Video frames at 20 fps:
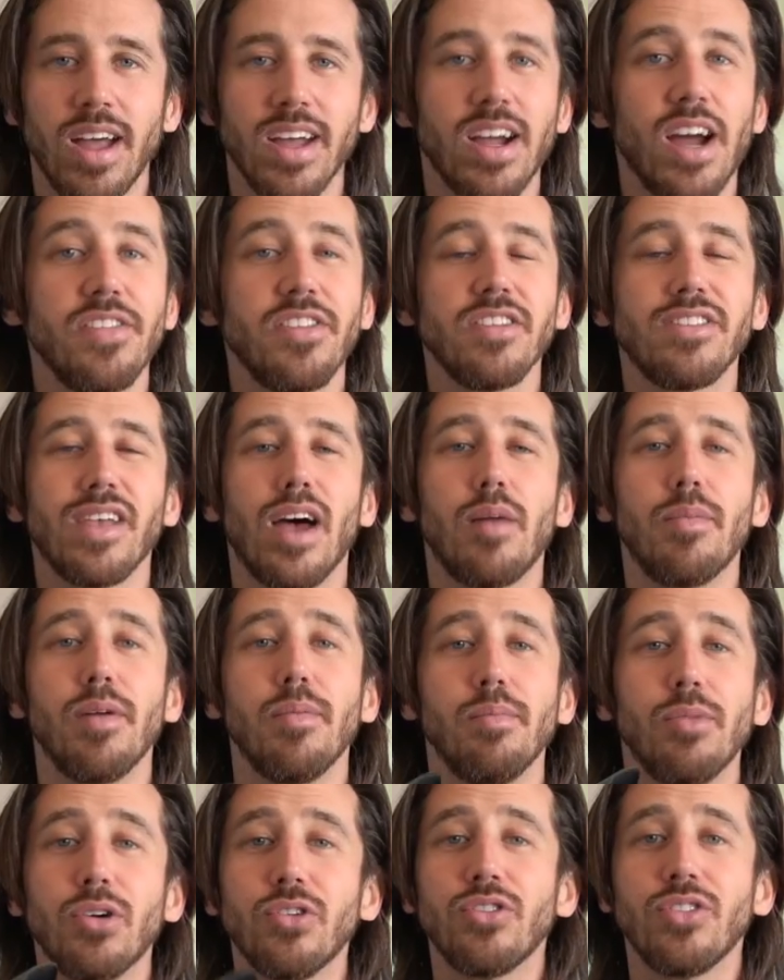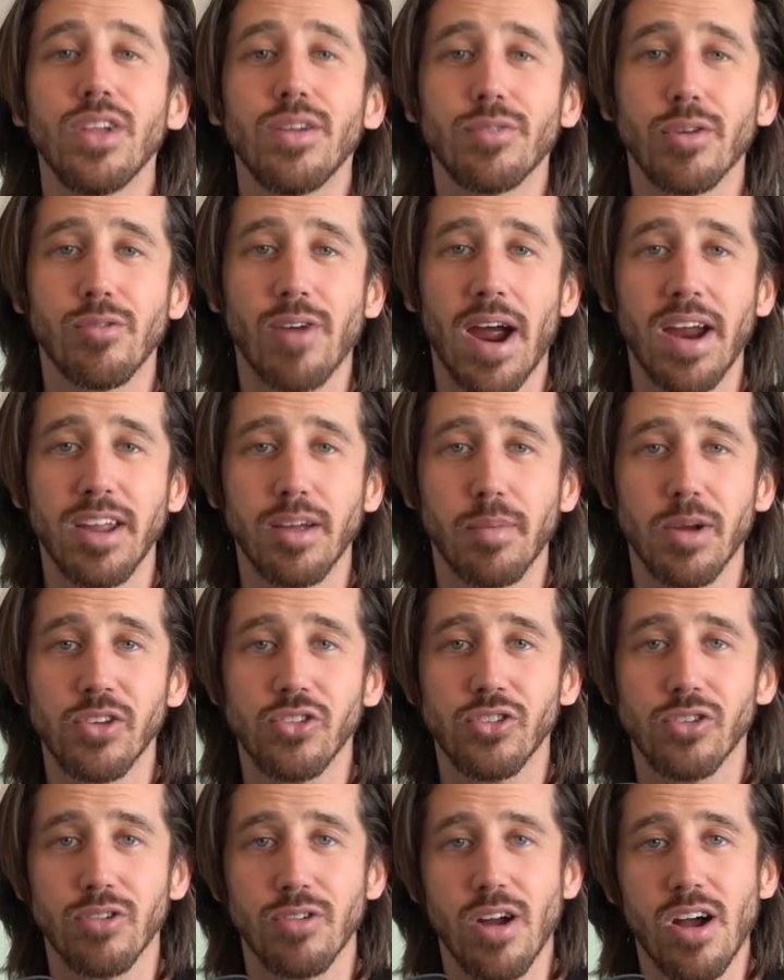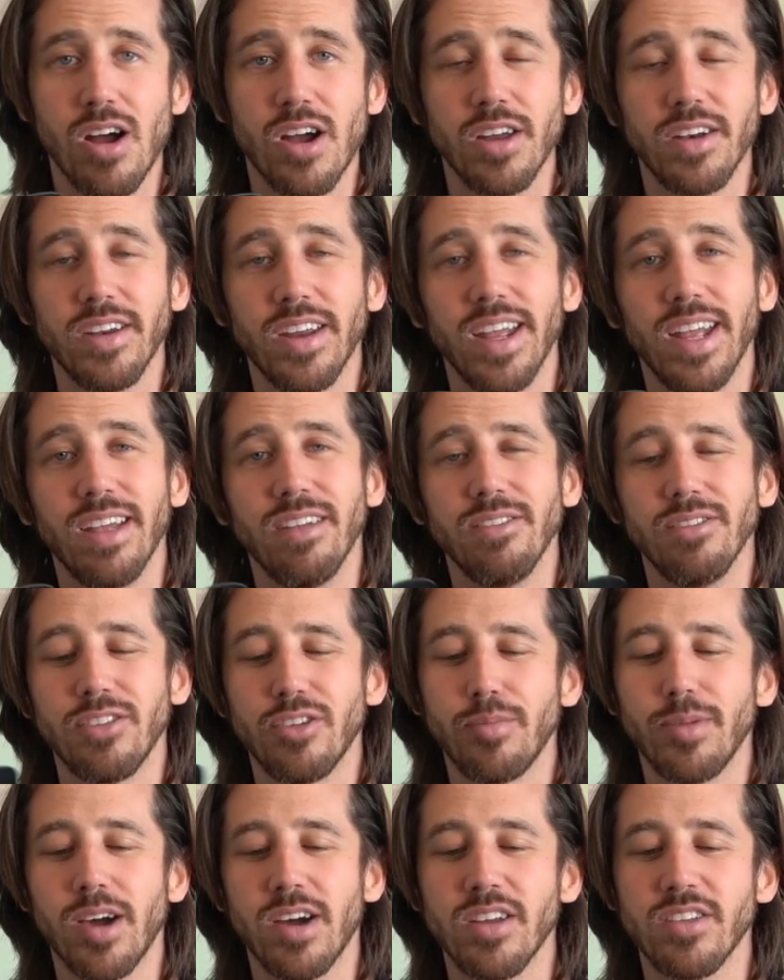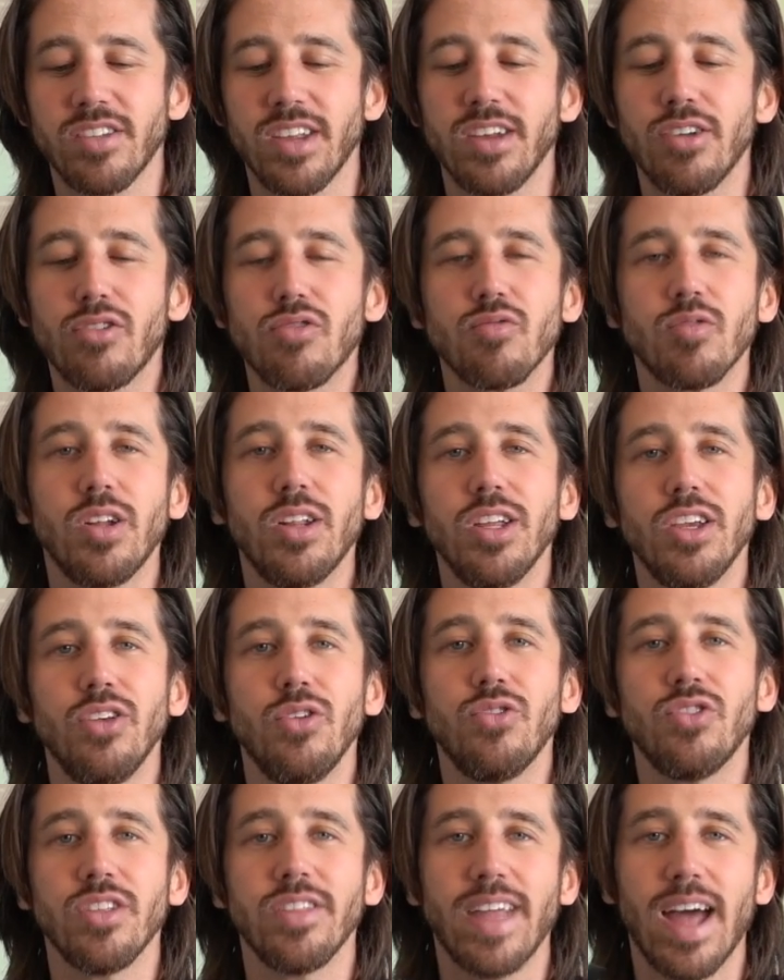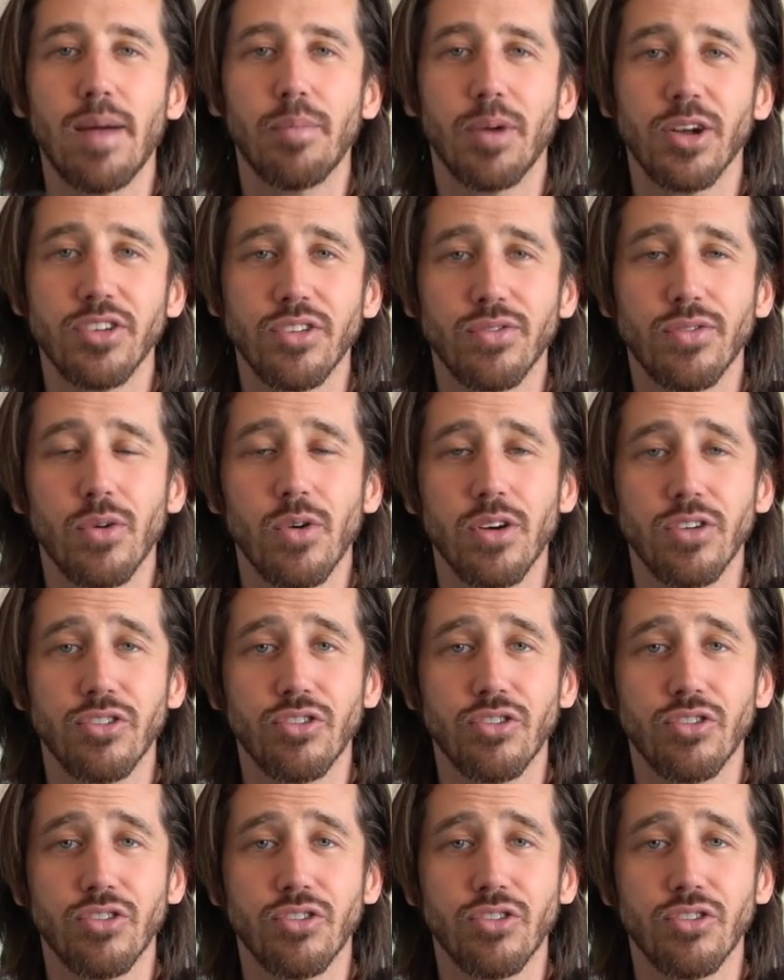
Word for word: I got this helmet mostly for riding my Sur-Ron, and to be honest, I don't really use it that much for